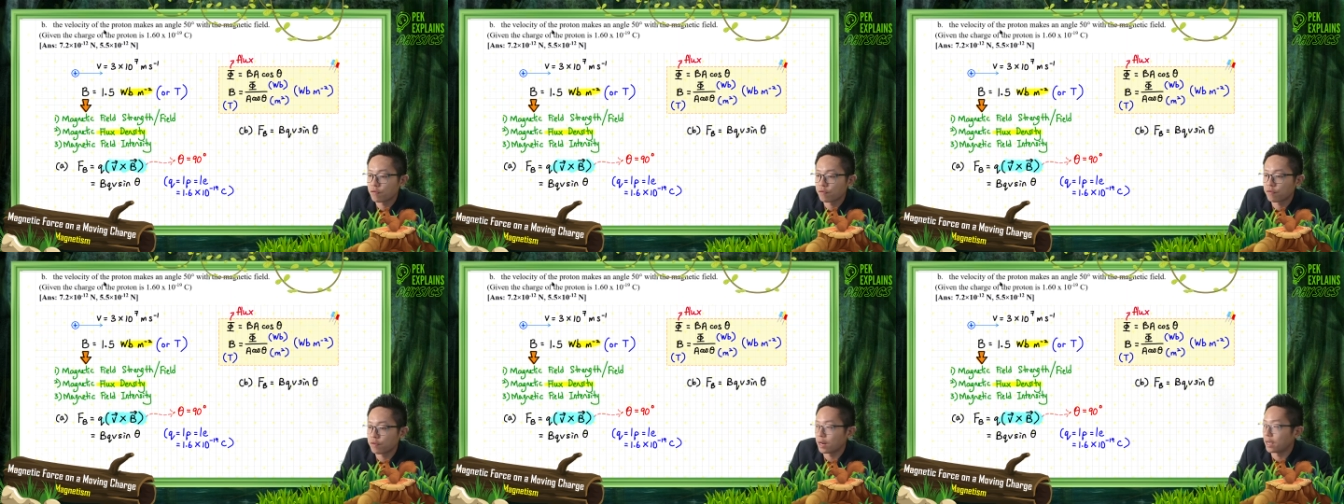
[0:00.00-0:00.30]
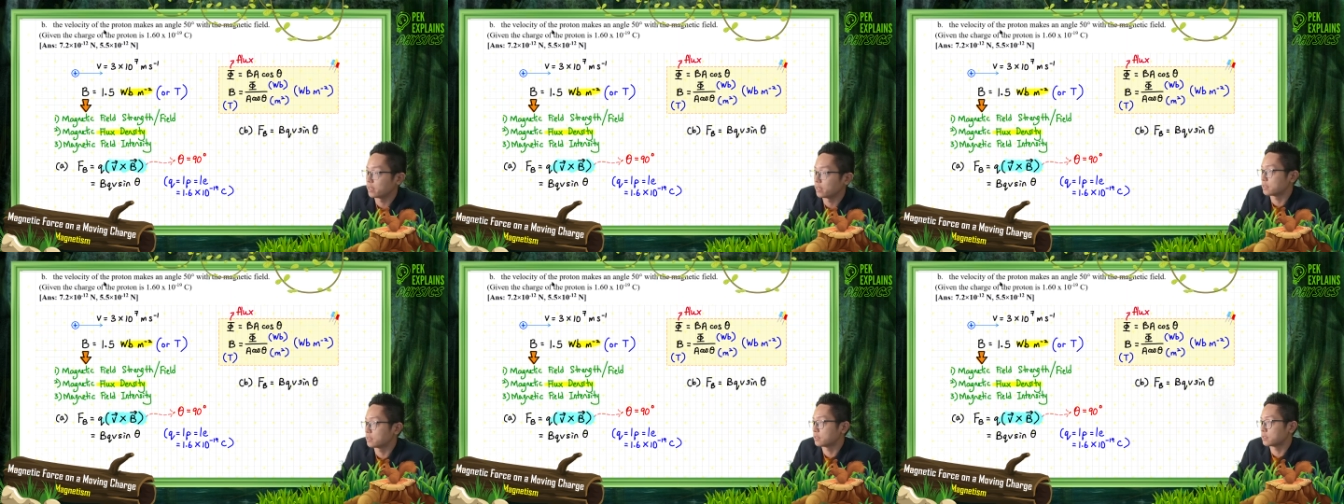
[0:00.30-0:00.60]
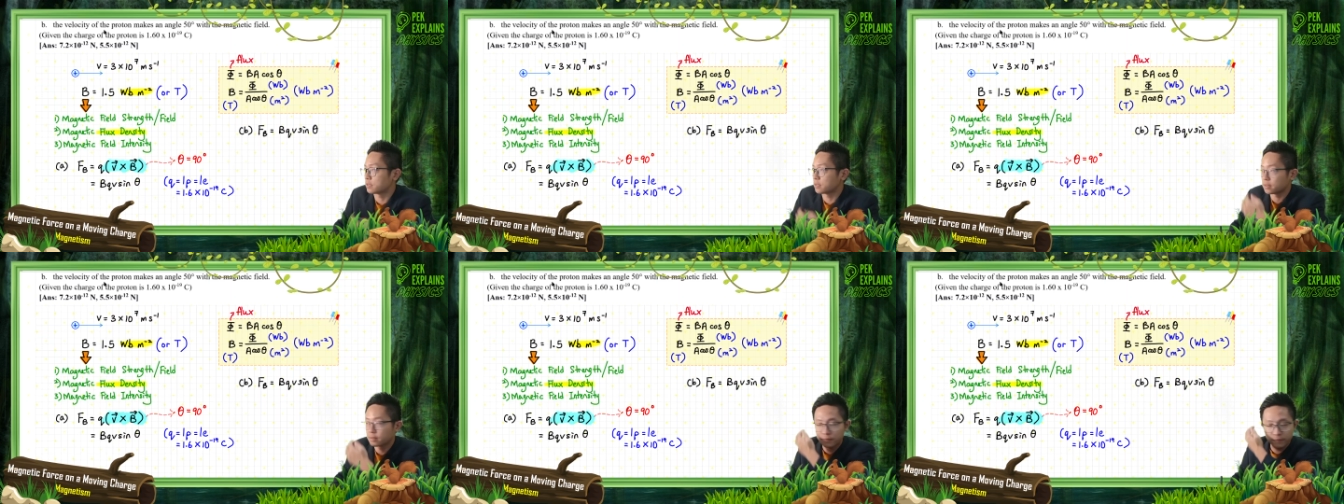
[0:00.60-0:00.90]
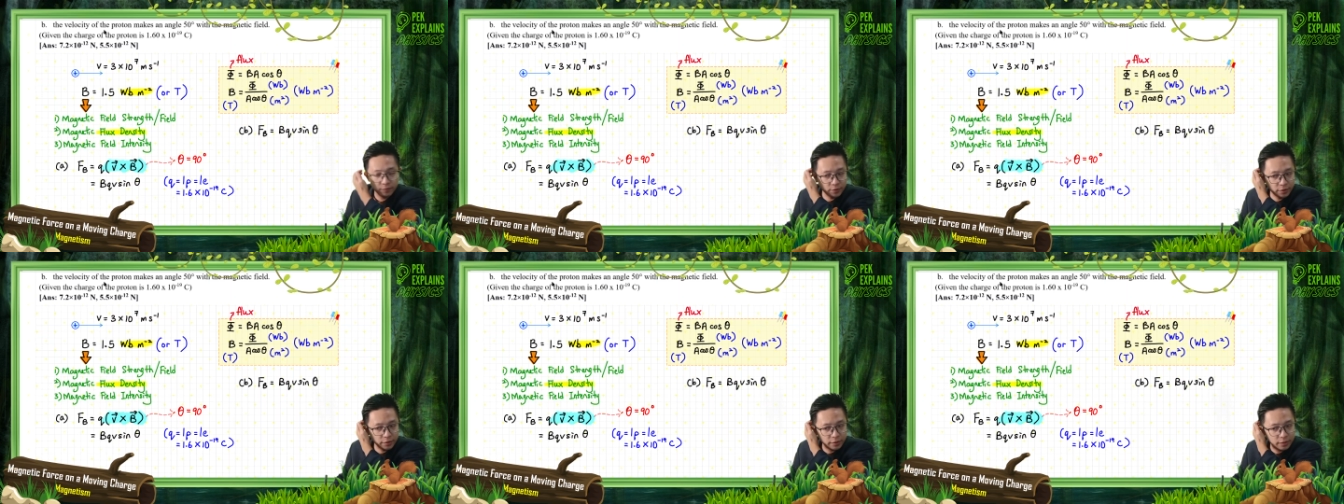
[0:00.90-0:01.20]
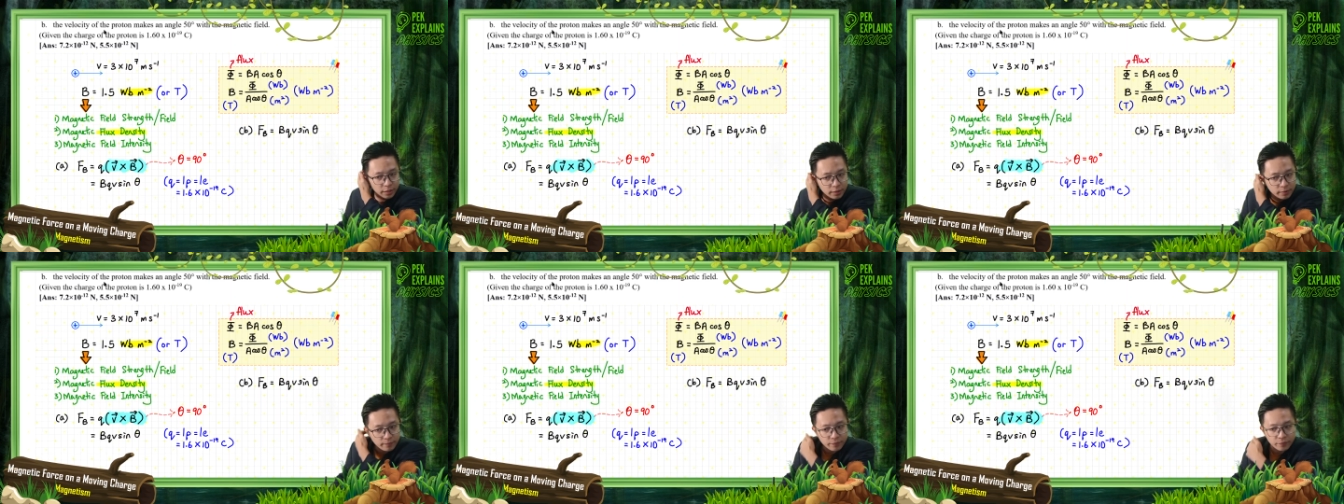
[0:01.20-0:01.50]
flux.
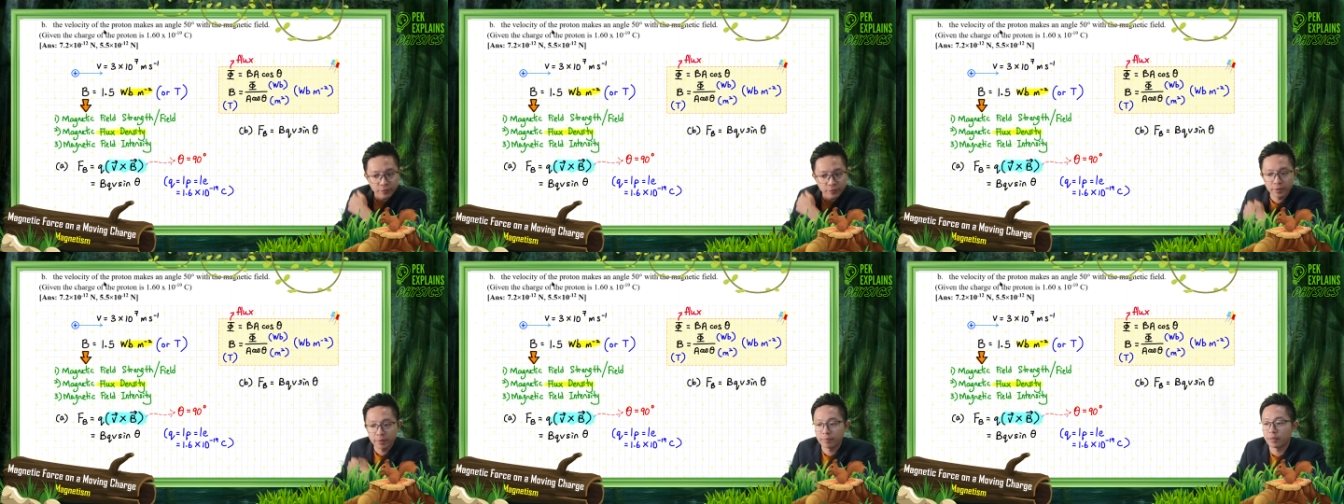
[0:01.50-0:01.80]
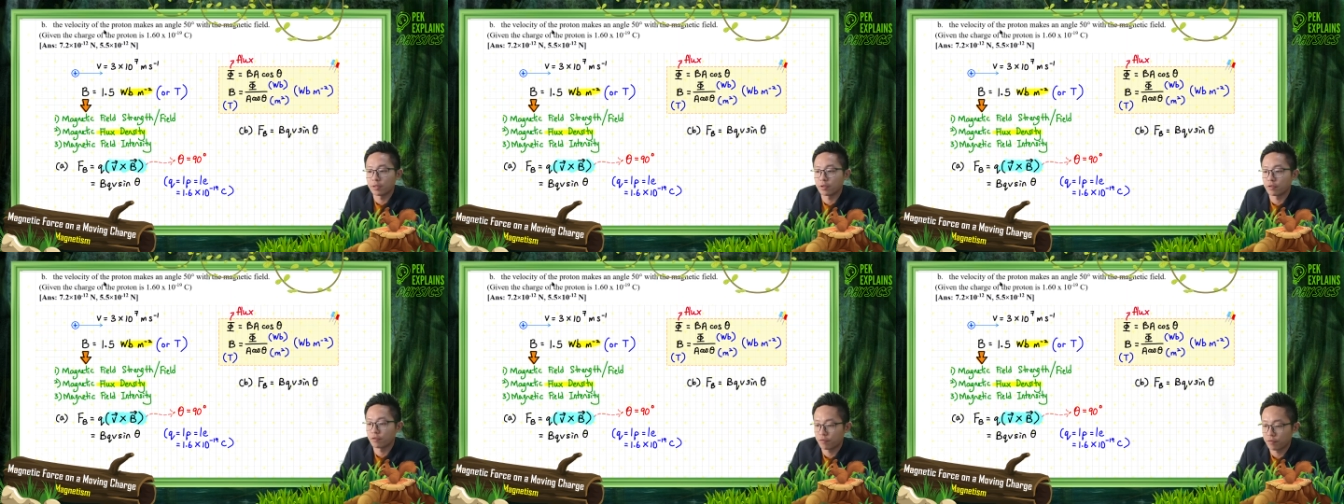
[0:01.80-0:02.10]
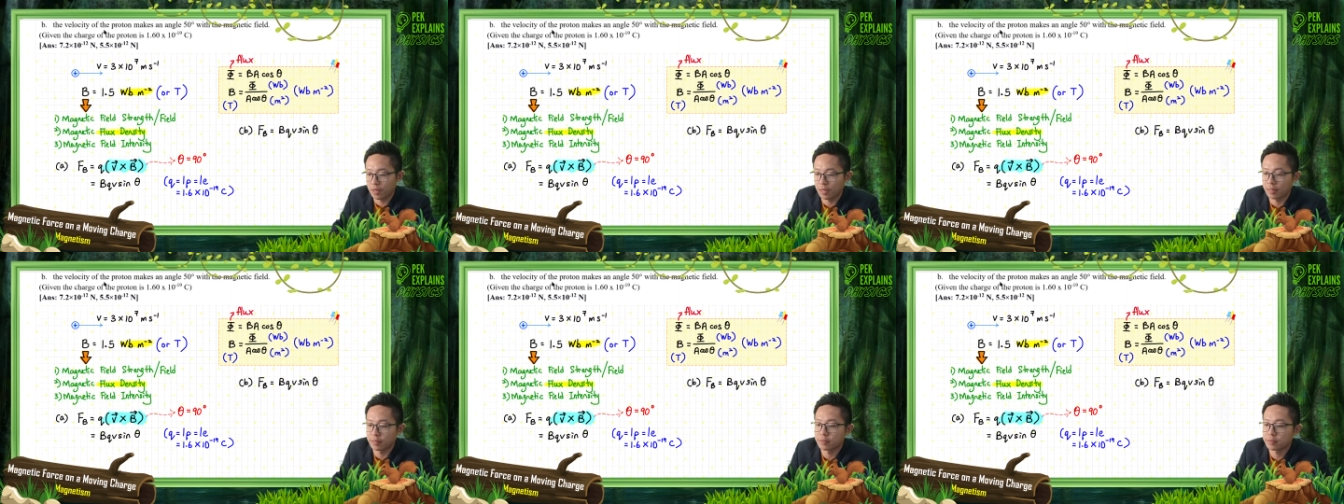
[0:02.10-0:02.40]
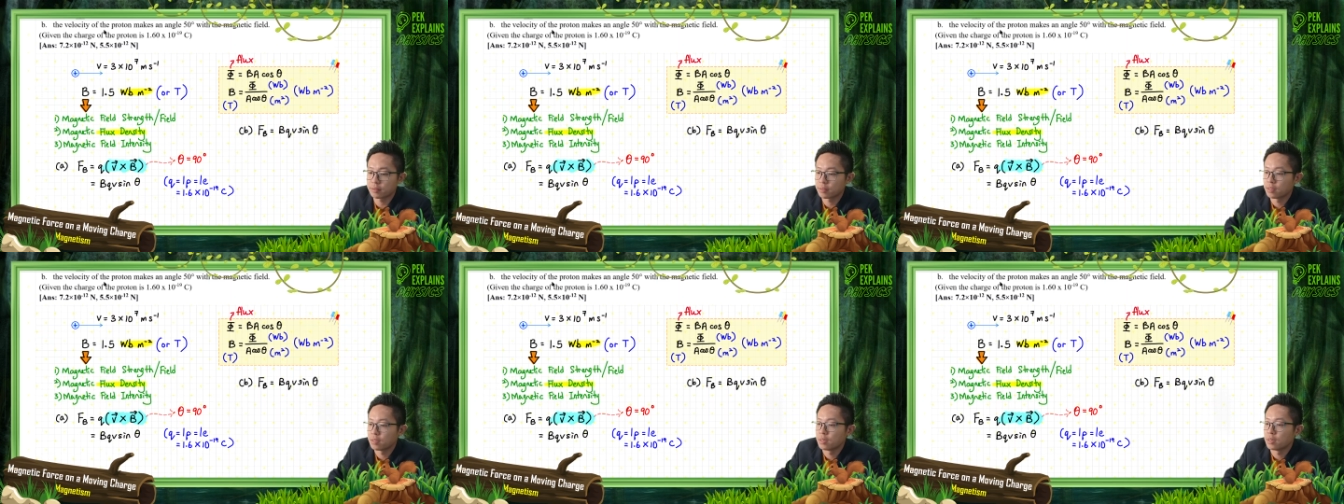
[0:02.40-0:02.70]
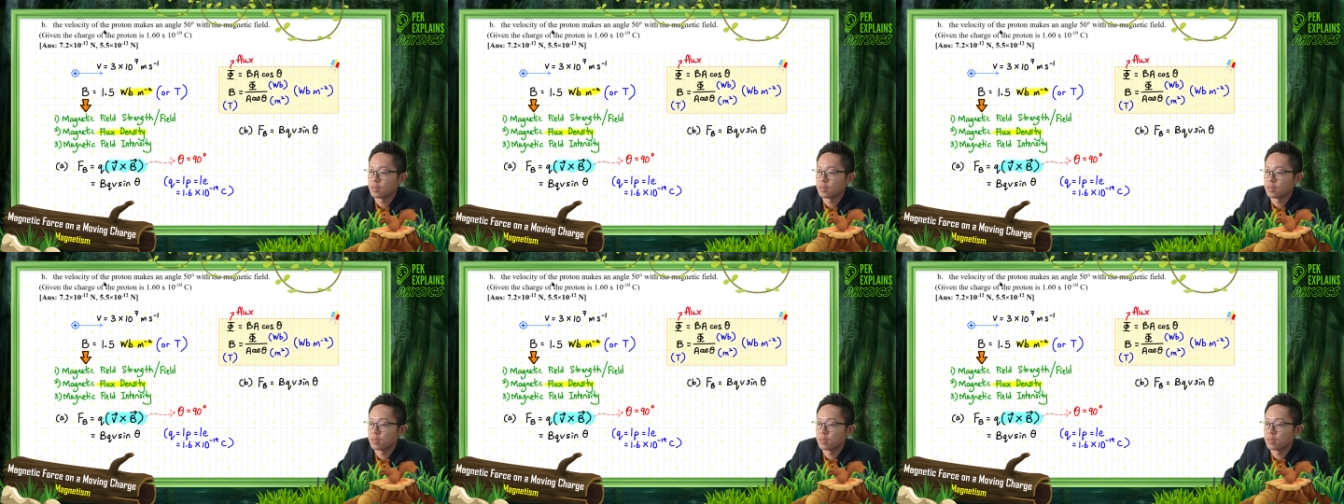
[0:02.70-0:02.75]
Okay, magnetic flux.